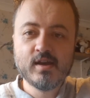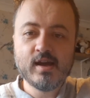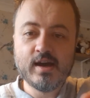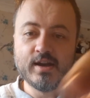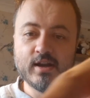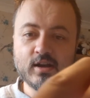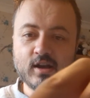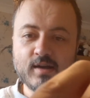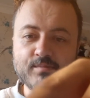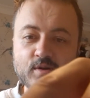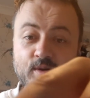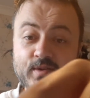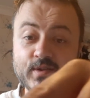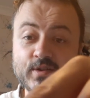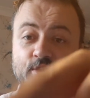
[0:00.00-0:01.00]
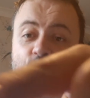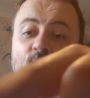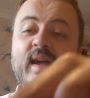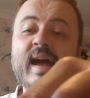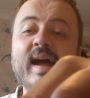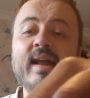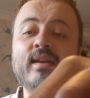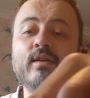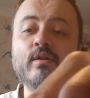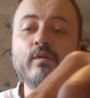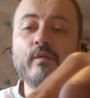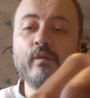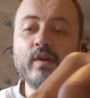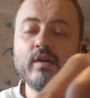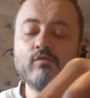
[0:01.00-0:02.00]
And unlike Mutant, you can
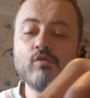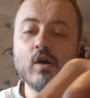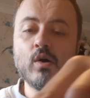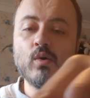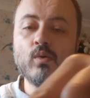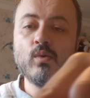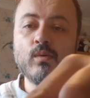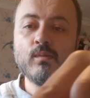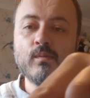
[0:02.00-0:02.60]
re-roll